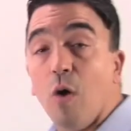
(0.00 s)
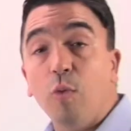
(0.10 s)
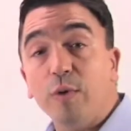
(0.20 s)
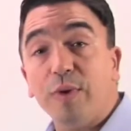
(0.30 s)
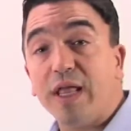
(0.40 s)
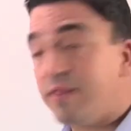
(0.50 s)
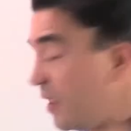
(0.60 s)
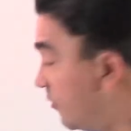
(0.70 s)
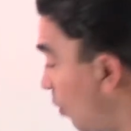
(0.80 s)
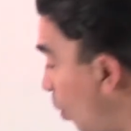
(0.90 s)
We read
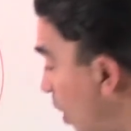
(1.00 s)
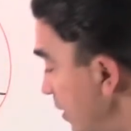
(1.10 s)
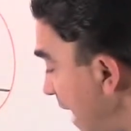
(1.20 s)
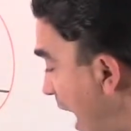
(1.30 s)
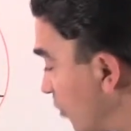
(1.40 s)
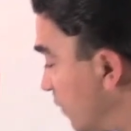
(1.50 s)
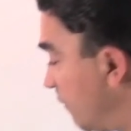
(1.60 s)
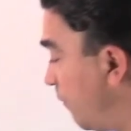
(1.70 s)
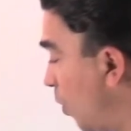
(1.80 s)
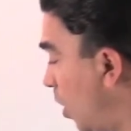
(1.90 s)
this
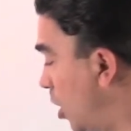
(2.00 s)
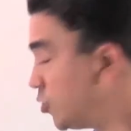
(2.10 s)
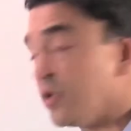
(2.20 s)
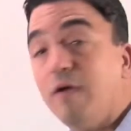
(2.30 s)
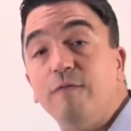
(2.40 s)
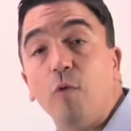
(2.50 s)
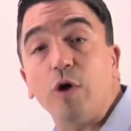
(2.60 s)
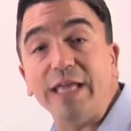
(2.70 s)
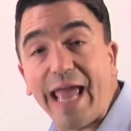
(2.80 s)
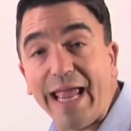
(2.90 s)

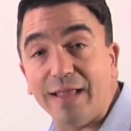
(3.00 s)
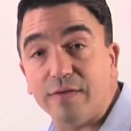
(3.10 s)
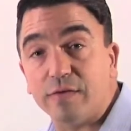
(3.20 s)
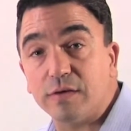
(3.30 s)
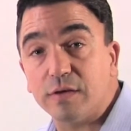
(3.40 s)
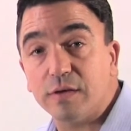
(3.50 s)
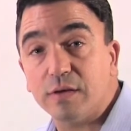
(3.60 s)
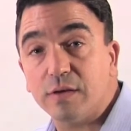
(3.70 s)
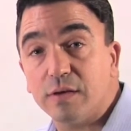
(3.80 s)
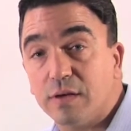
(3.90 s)
1,448.
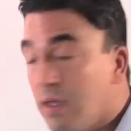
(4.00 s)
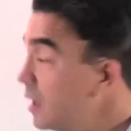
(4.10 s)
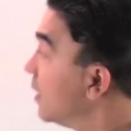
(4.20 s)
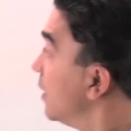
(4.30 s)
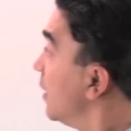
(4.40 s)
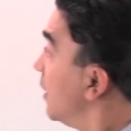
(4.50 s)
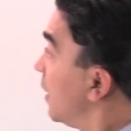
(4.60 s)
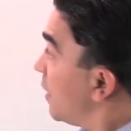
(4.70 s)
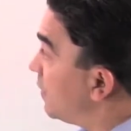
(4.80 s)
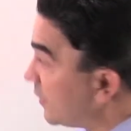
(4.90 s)

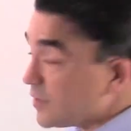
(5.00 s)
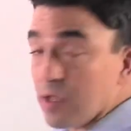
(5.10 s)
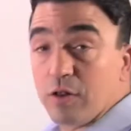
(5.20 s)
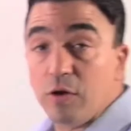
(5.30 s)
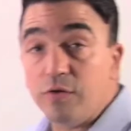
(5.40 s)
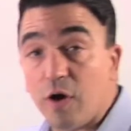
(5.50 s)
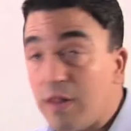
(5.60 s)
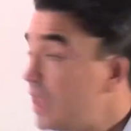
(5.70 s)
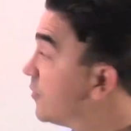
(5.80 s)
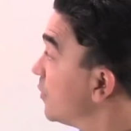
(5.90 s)
This concludes
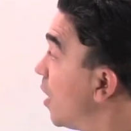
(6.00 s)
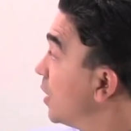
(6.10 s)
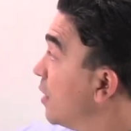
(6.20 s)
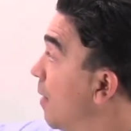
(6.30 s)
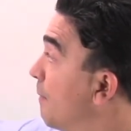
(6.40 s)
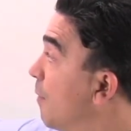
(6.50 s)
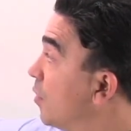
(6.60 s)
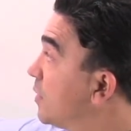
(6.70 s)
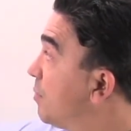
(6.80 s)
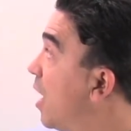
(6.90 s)
our lesson on
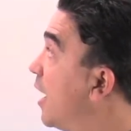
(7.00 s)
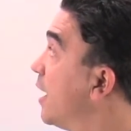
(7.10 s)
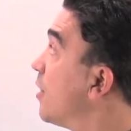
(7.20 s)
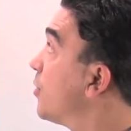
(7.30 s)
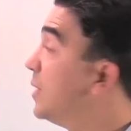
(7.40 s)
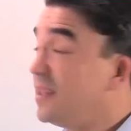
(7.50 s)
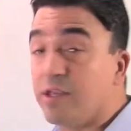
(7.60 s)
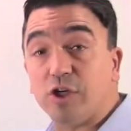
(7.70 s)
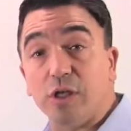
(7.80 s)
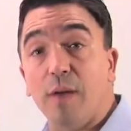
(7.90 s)
multiplying
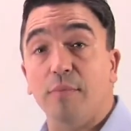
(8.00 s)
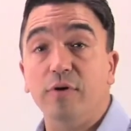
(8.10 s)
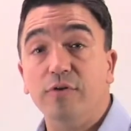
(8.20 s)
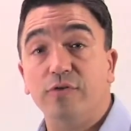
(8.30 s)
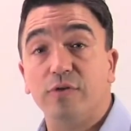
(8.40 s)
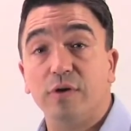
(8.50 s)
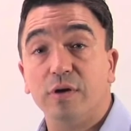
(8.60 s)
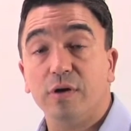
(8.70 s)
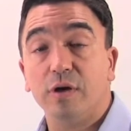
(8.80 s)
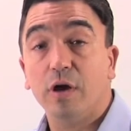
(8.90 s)
three-digit numbers.
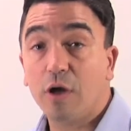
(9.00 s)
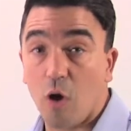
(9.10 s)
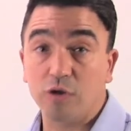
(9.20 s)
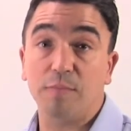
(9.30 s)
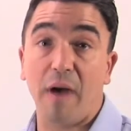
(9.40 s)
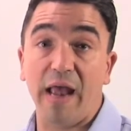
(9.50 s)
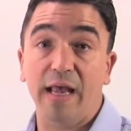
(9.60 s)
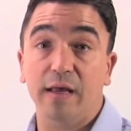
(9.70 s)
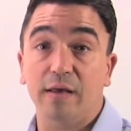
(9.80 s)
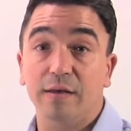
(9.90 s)
Coach
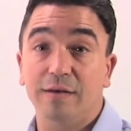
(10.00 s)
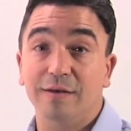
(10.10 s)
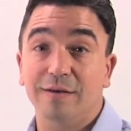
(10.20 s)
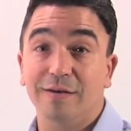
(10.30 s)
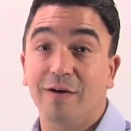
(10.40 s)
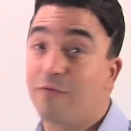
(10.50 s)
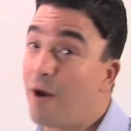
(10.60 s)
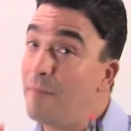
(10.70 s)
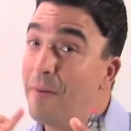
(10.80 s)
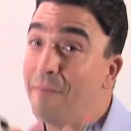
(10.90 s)
Mike
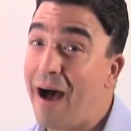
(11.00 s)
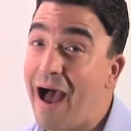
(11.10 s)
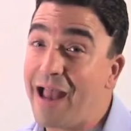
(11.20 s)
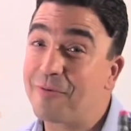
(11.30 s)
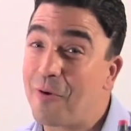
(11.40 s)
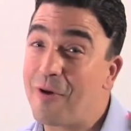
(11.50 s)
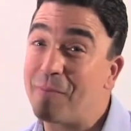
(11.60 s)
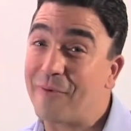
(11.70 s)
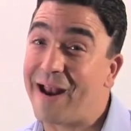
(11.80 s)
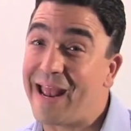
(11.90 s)
from My
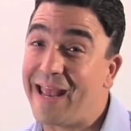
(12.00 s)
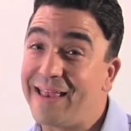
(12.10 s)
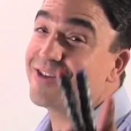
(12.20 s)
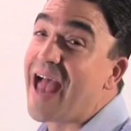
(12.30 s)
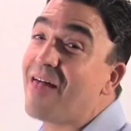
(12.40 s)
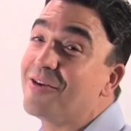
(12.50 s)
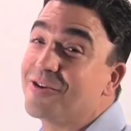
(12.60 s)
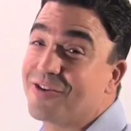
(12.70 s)
Growing Brain, challenge